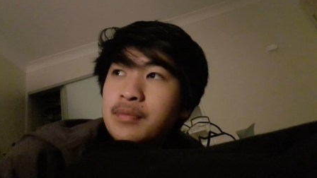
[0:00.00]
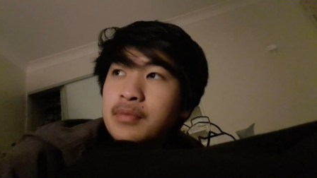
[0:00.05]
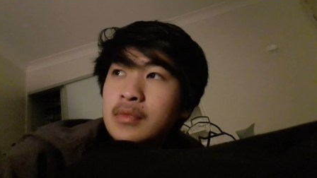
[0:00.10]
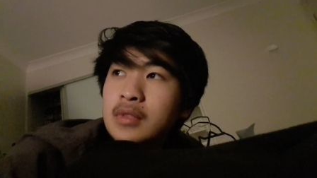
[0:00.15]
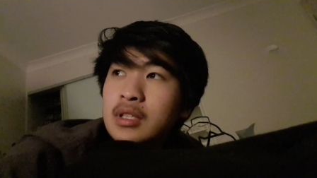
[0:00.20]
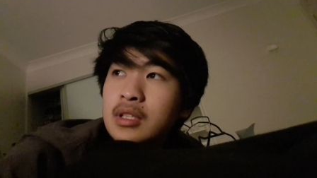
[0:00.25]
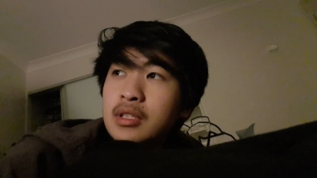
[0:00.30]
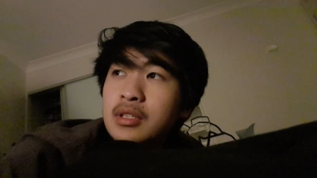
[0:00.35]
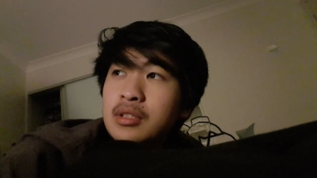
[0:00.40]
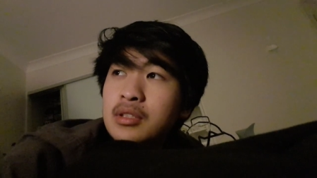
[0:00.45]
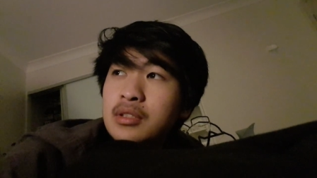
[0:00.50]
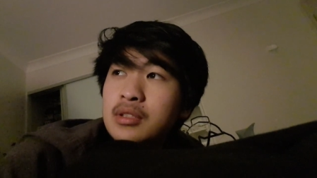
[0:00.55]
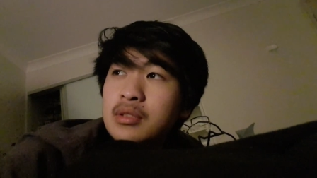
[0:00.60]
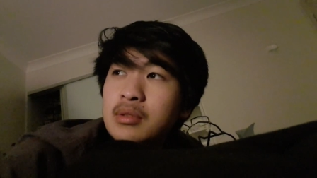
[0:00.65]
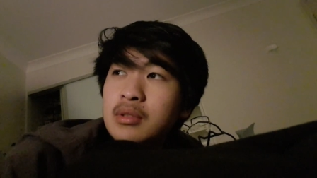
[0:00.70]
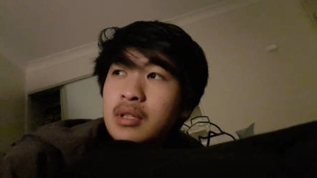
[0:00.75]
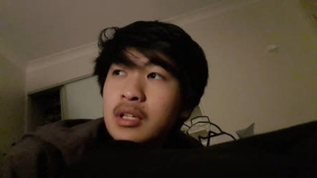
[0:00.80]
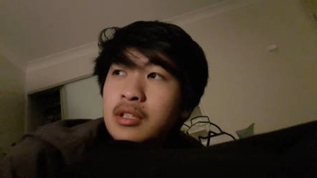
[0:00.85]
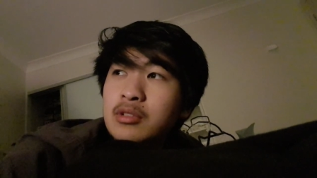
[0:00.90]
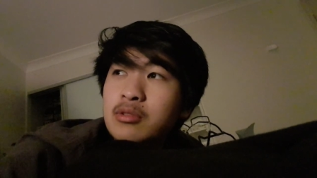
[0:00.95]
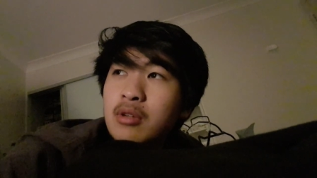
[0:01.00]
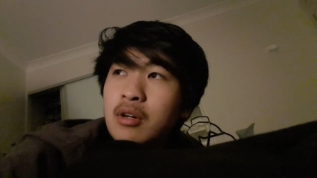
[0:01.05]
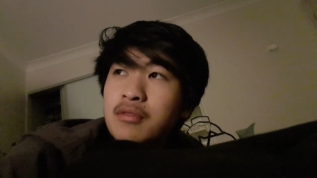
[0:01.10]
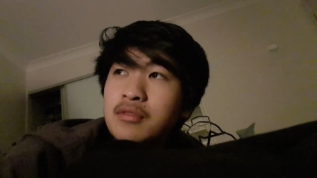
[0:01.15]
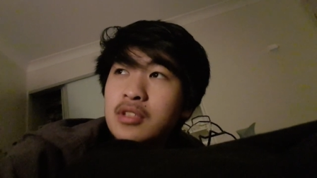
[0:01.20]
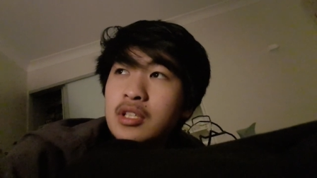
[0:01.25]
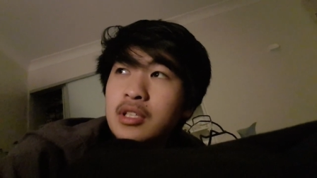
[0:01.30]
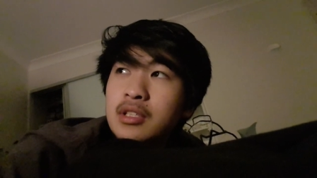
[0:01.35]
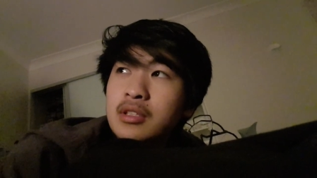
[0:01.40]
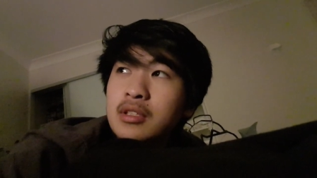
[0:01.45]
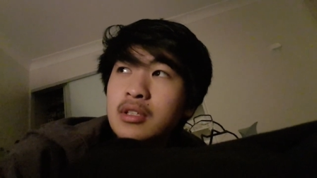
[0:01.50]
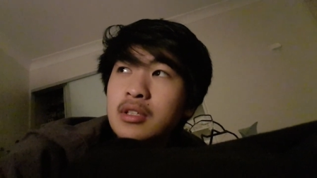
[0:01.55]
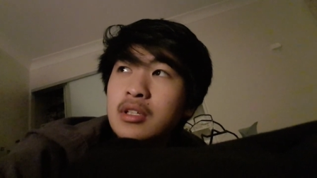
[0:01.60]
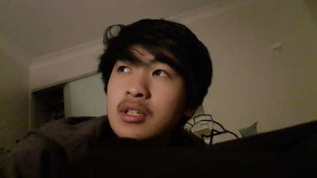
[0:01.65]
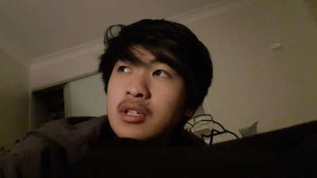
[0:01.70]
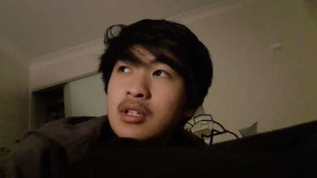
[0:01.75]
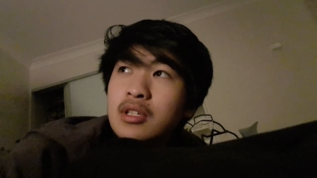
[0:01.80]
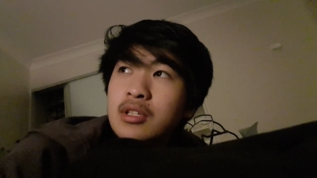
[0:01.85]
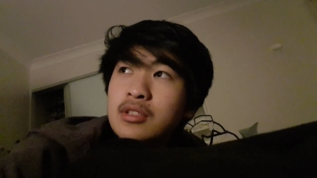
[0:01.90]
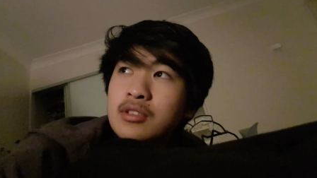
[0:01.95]
It is like 12:10,
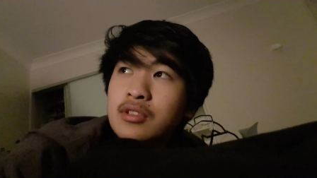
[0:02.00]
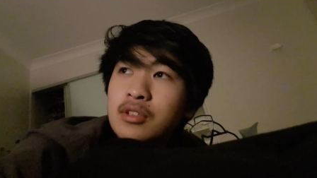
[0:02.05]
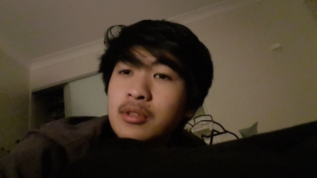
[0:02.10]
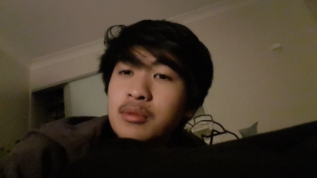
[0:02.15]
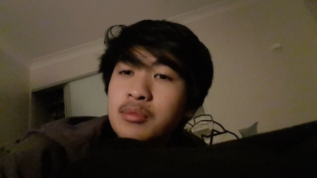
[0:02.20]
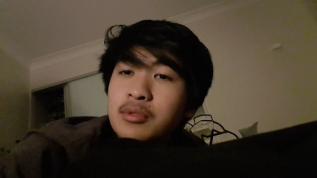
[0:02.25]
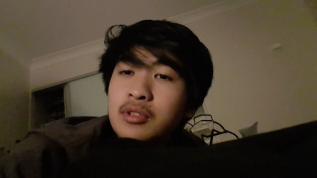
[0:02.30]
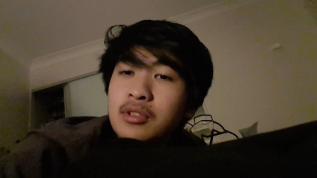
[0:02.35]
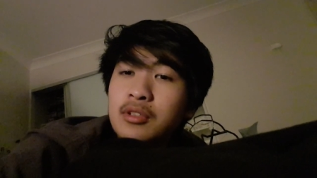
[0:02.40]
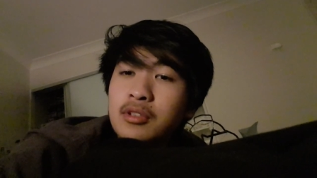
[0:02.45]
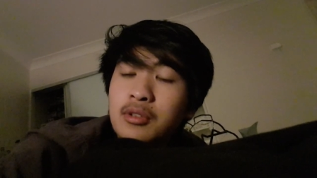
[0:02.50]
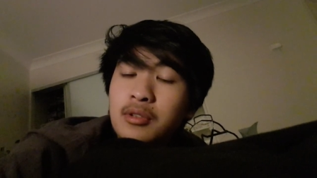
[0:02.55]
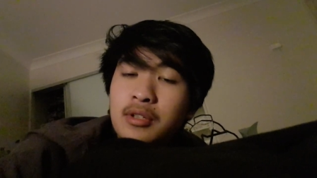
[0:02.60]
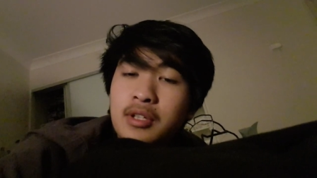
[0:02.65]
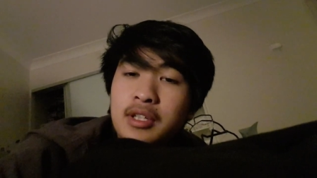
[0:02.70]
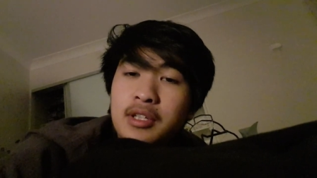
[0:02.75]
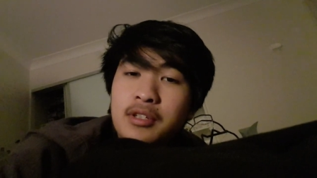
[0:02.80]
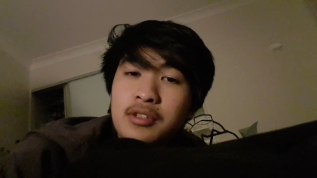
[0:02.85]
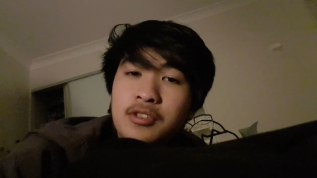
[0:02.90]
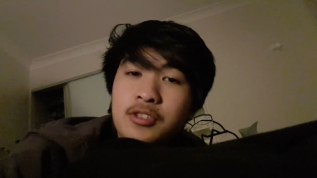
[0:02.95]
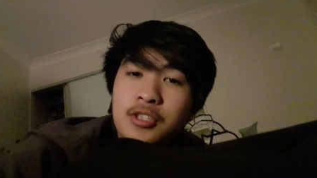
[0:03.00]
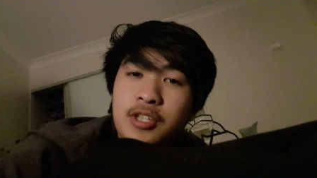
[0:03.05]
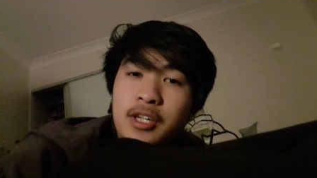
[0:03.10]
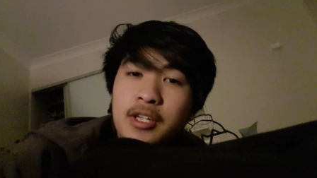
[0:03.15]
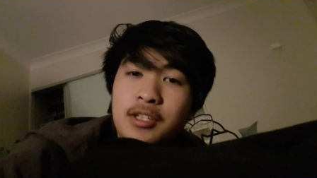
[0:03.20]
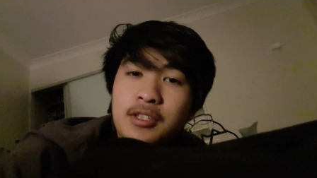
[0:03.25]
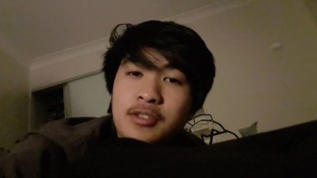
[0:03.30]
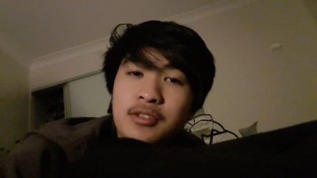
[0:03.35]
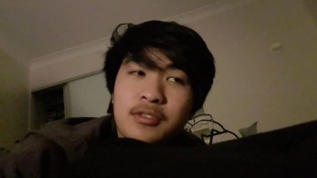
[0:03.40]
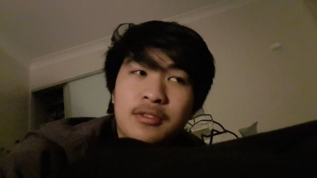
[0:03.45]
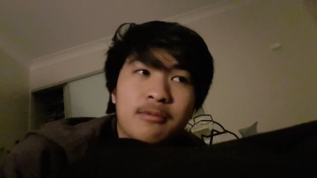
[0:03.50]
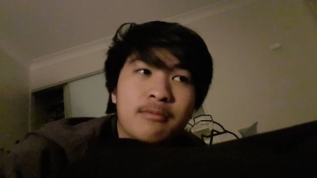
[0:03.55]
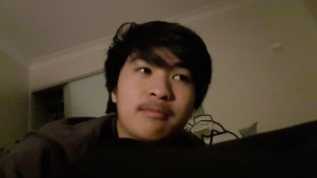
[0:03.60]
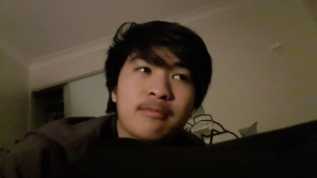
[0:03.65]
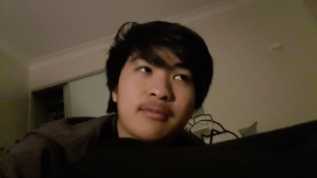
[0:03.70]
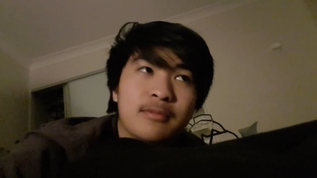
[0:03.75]
so I'm gonna go ahead and change,